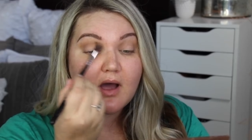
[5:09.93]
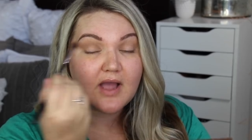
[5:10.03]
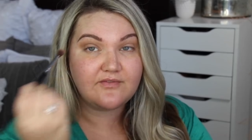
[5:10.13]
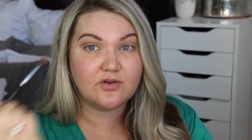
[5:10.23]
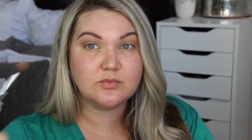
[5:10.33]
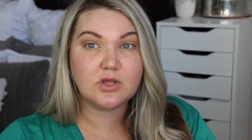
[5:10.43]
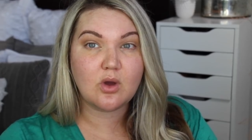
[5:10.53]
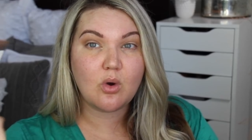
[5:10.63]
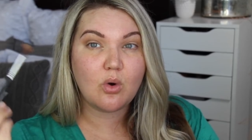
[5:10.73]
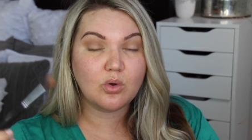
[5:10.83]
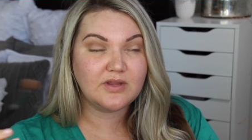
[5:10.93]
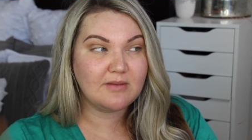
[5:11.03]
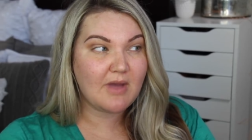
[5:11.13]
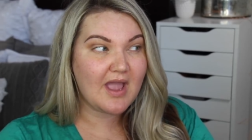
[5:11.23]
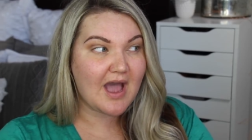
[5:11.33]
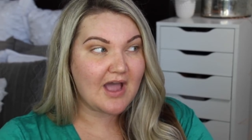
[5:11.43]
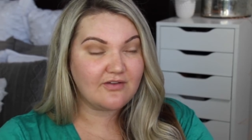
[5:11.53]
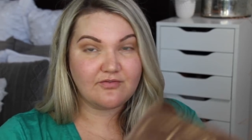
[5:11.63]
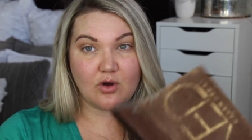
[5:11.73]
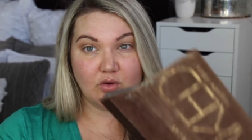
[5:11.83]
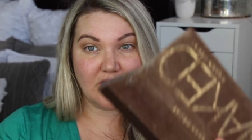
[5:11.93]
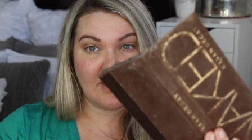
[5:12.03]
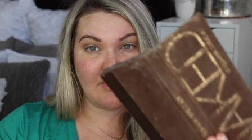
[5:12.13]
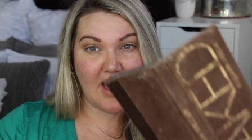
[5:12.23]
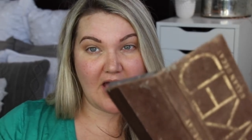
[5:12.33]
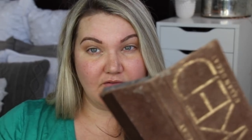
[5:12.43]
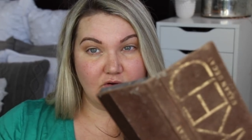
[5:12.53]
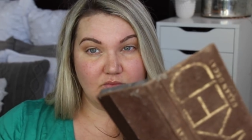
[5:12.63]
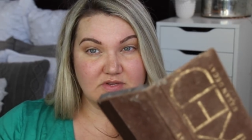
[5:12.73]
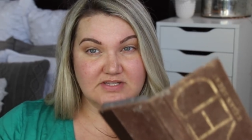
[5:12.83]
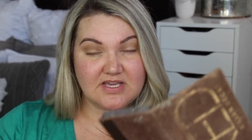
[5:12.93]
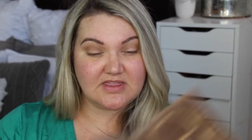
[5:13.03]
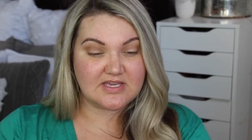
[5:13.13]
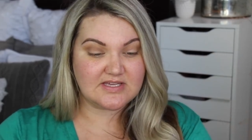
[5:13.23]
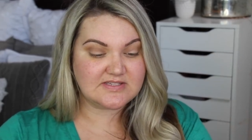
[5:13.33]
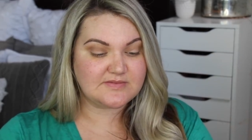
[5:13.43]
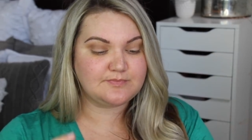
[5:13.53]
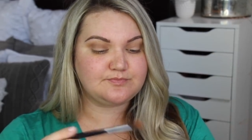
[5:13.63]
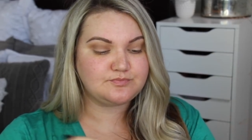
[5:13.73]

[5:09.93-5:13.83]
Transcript: I filmed it holding my iPhone, like my iPhone was like this.